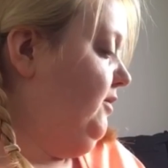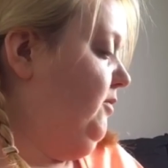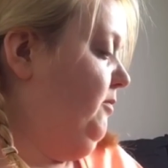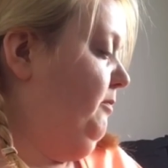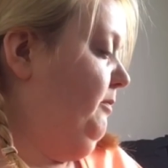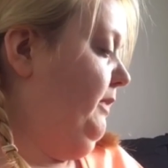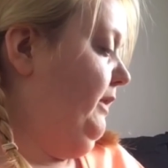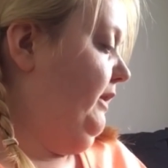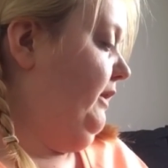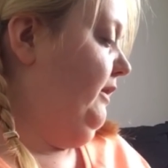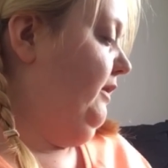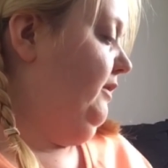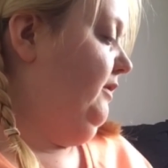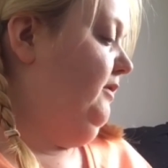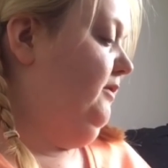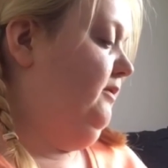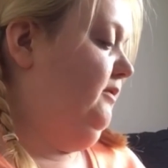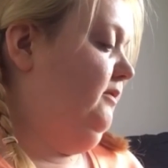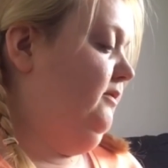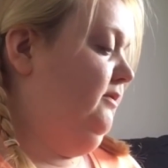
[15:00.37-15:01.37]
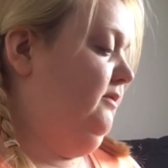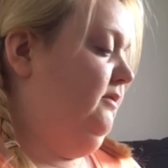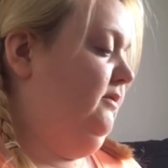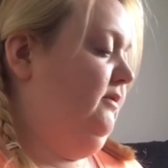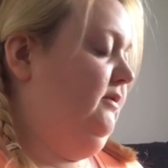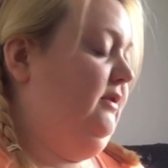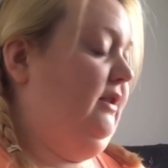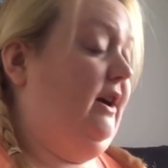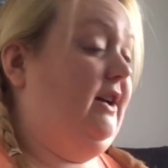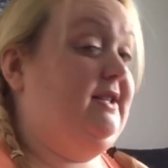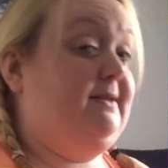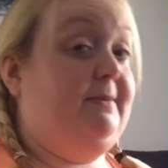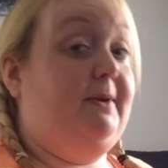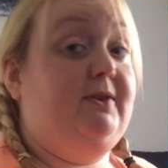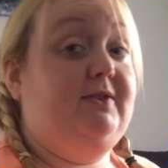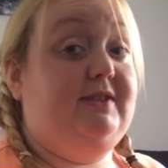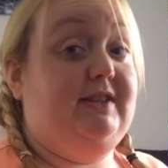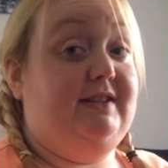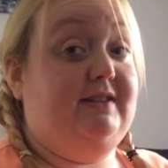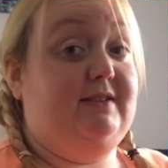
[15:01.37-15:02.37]
number, I
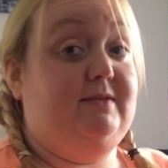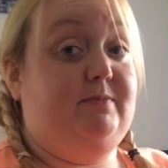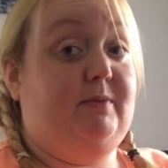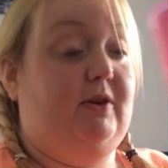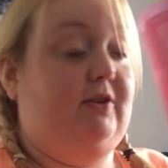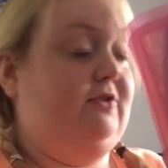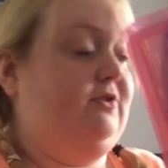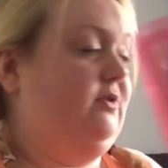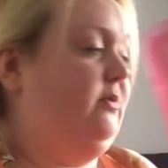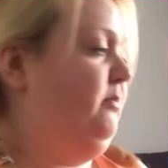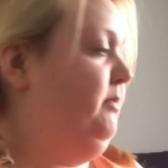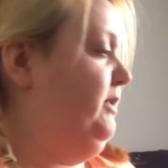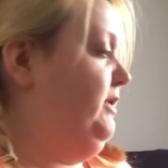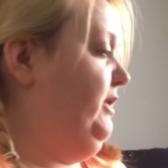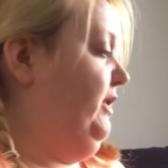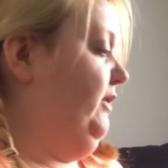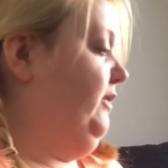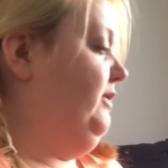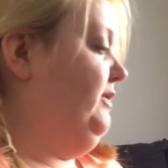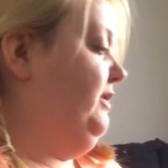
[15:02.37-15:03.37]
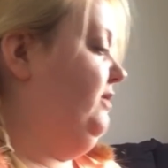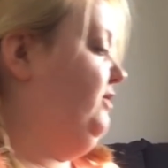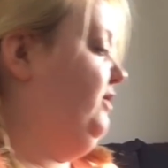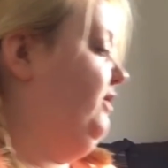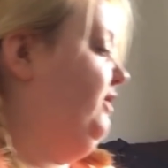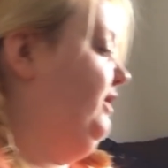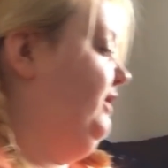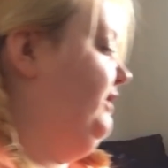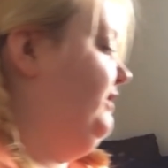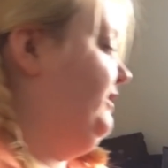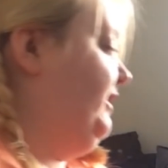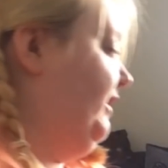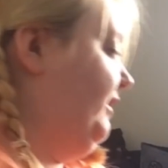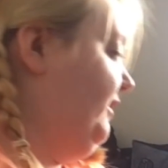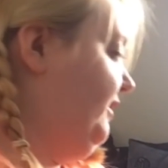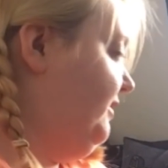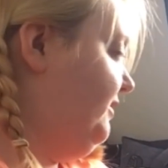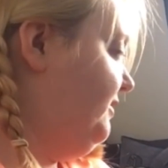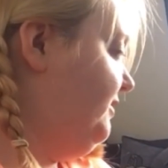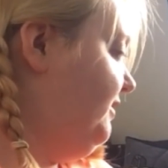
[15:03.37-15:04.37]
suppose this is box number 2 because I showed it you
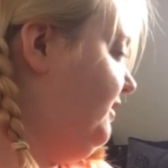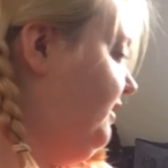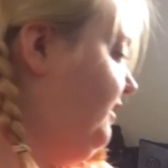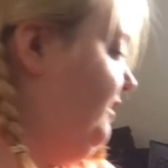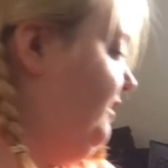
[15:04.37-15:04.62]
second.